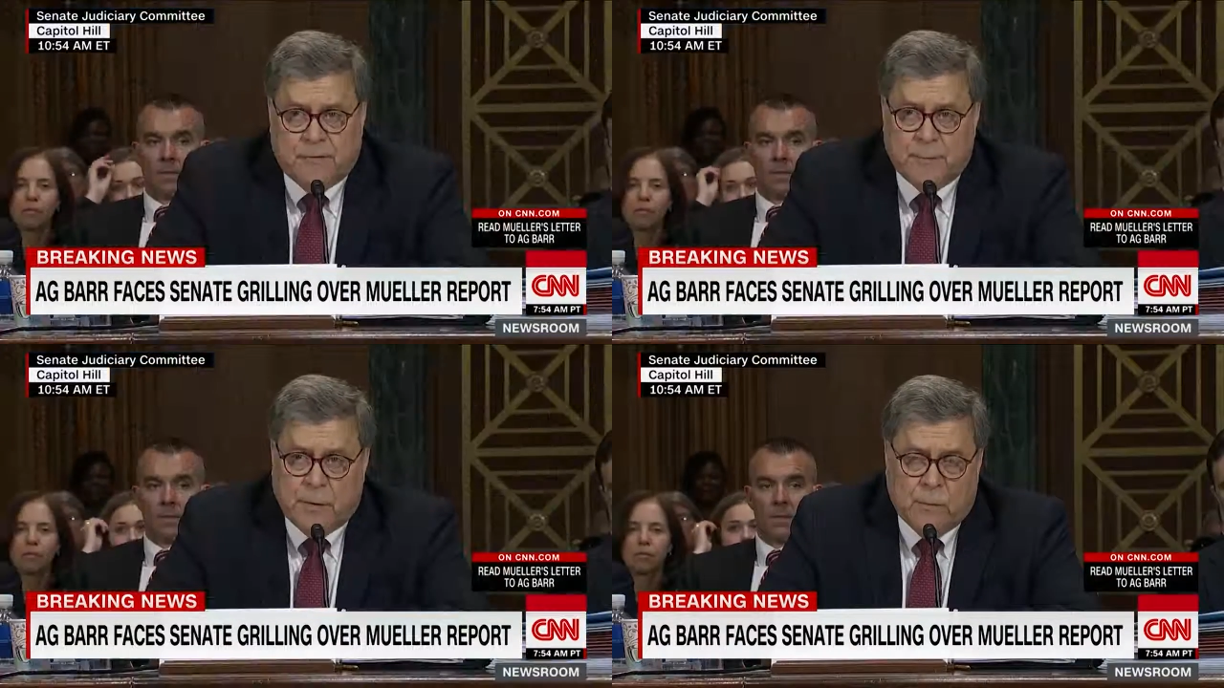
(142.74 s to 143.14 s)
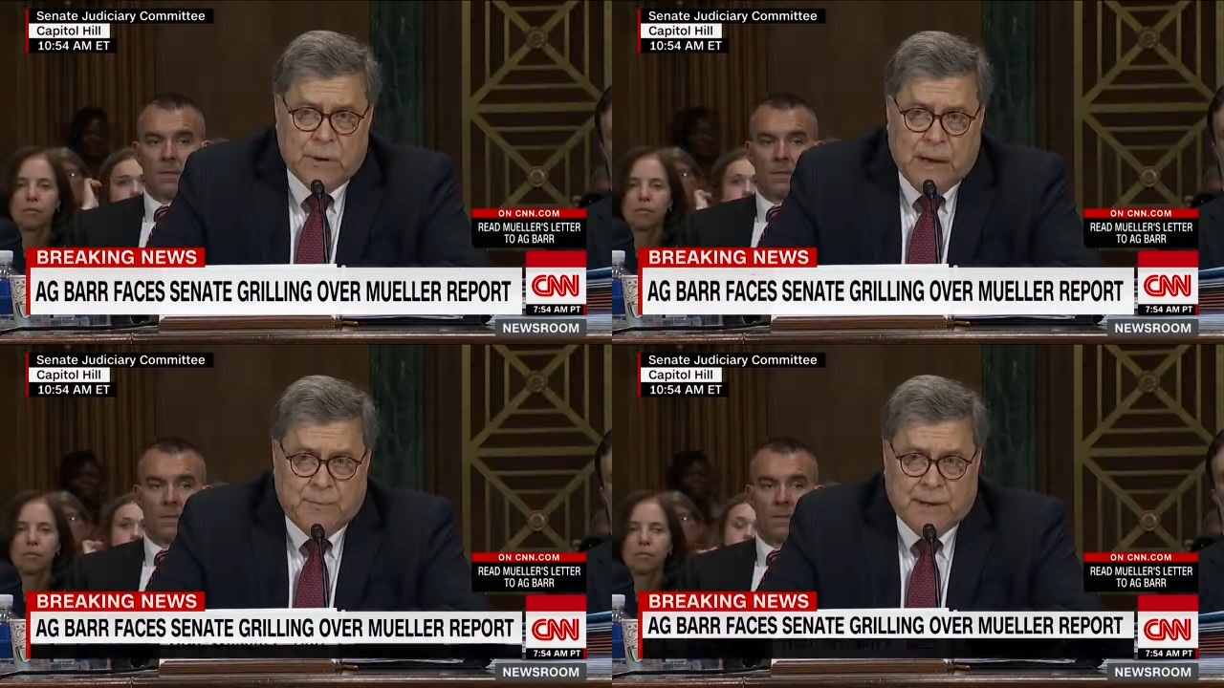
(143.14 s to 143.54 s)
Speaker 1: the government would
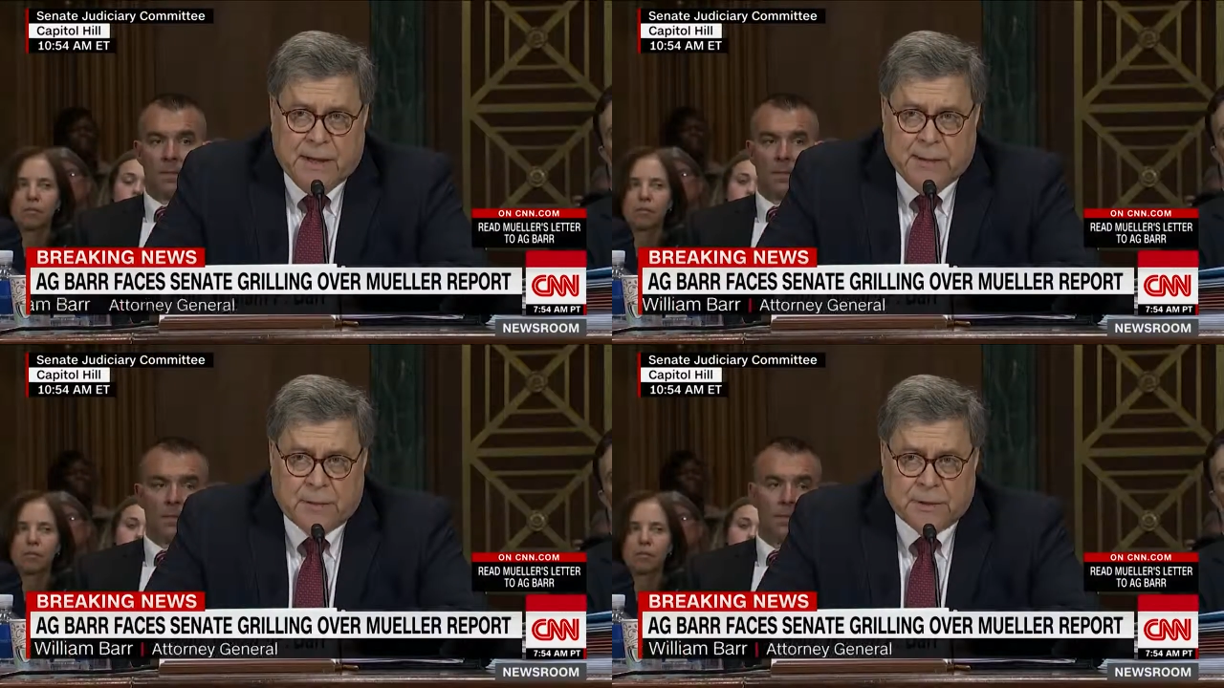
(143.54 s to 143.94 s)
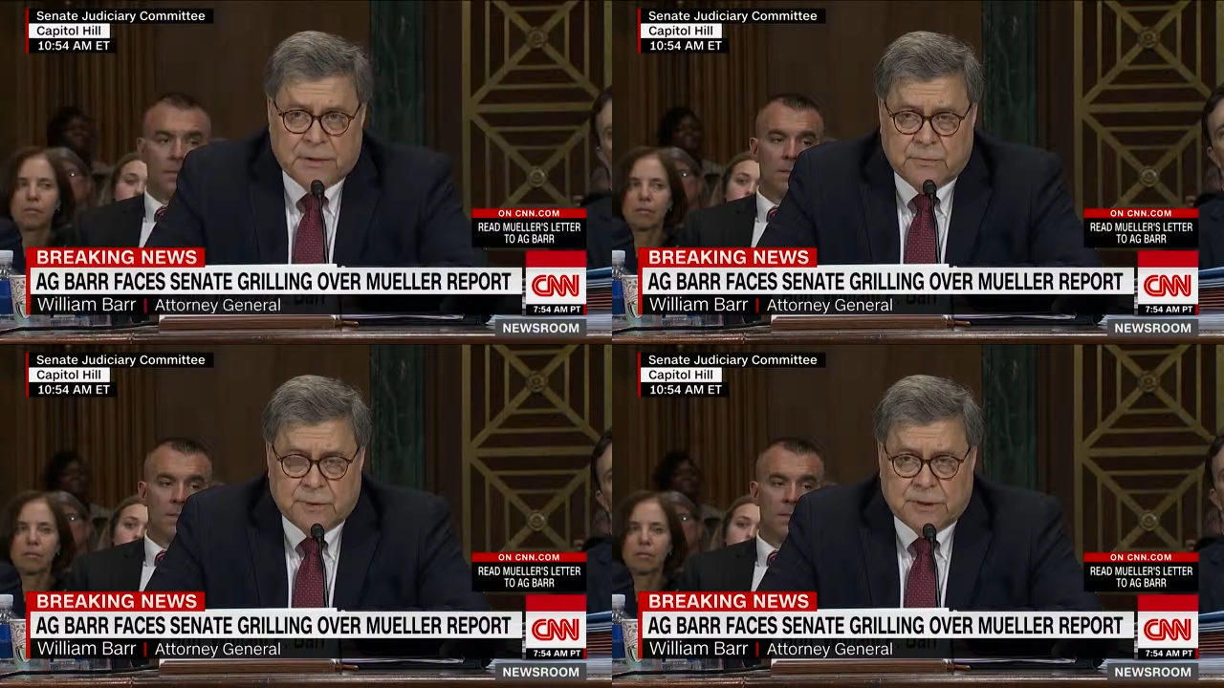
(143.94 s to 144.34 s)
not be able
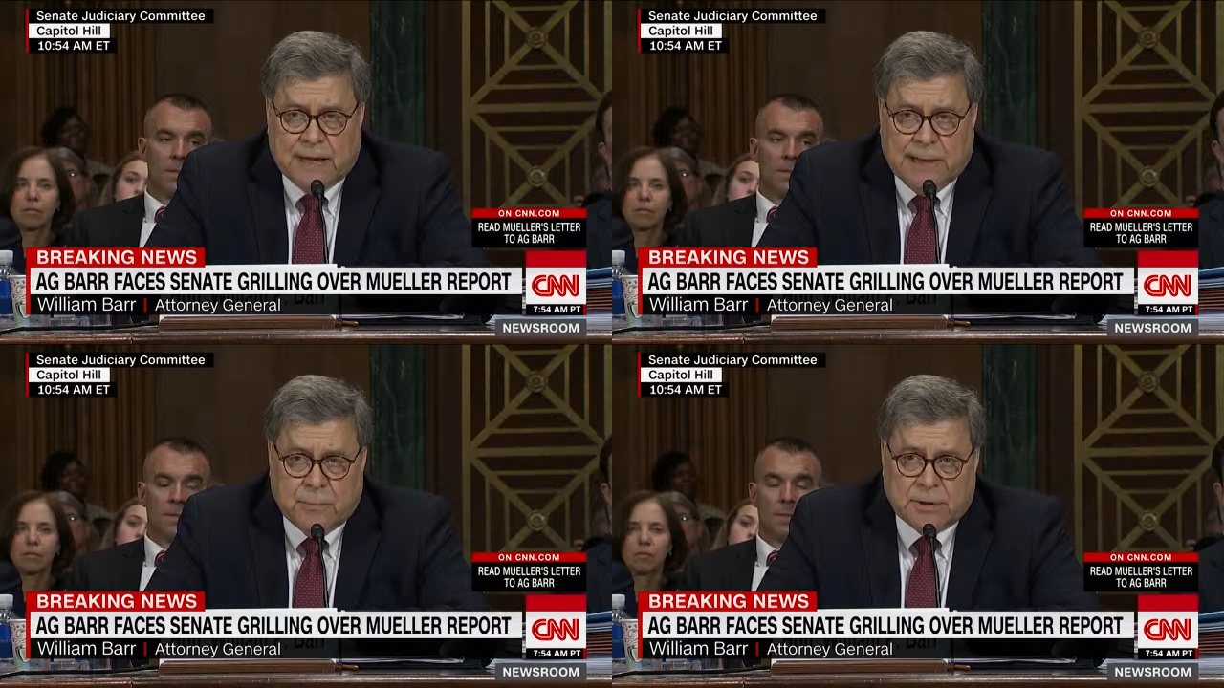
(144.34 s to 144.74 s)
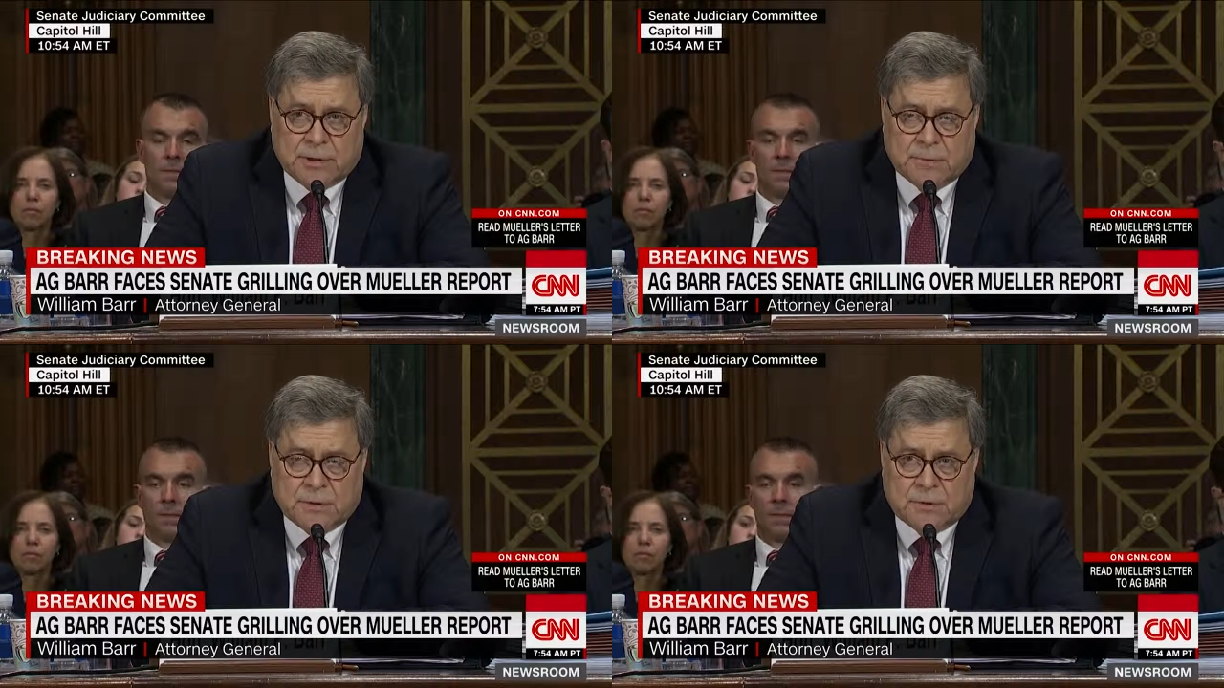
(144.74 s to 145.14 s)
to establish
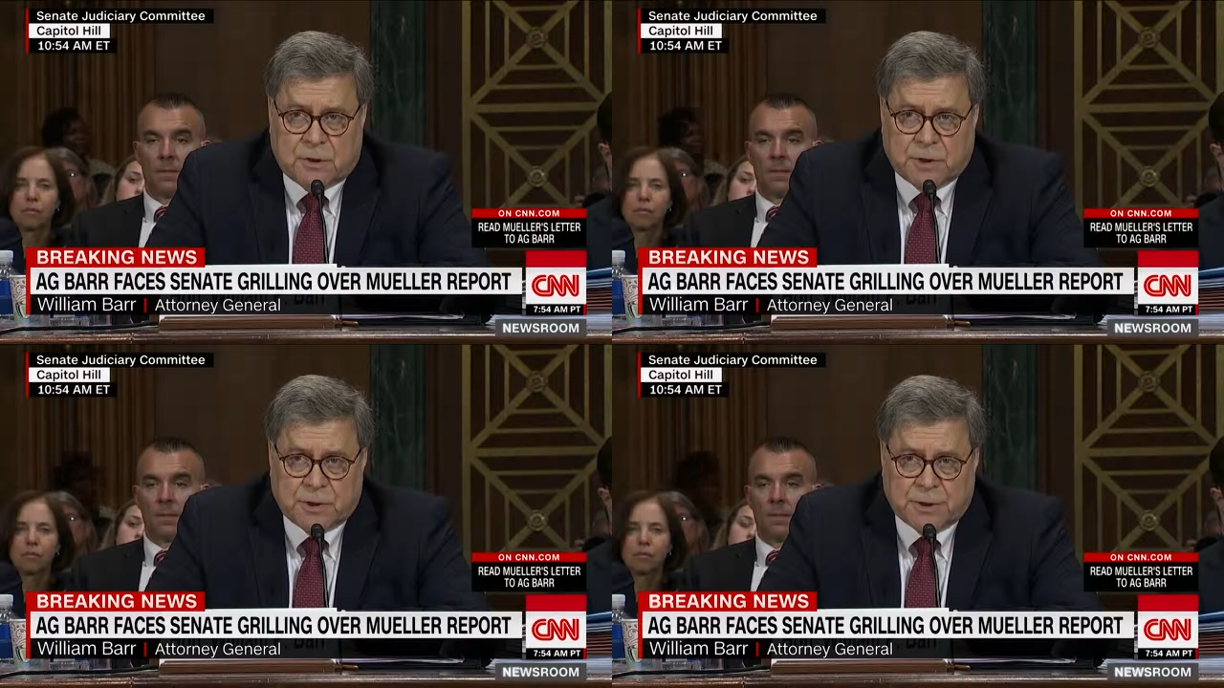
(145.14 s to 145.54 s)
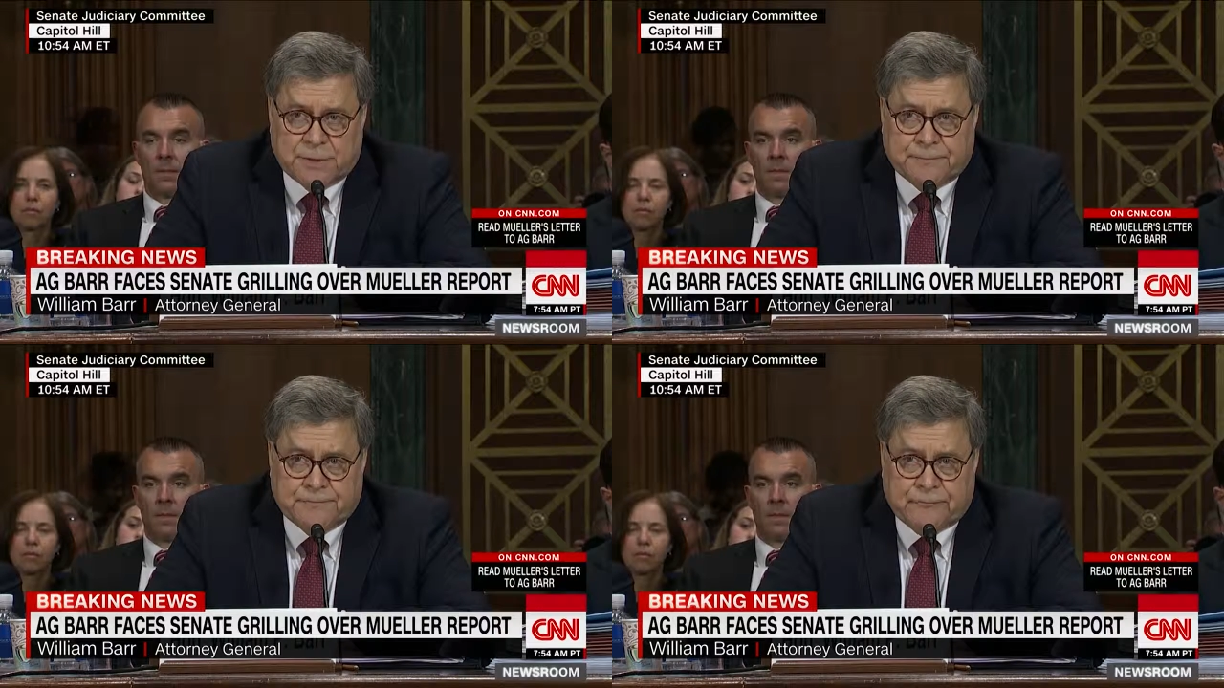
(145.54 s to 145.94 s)
obstruction.
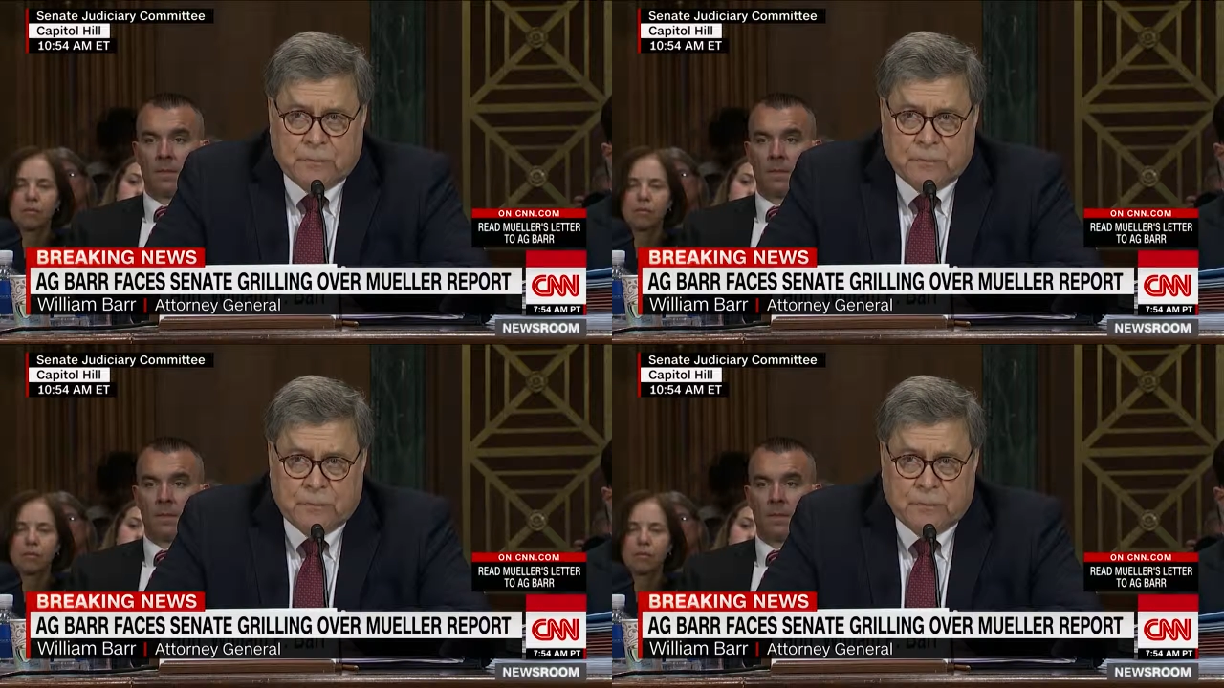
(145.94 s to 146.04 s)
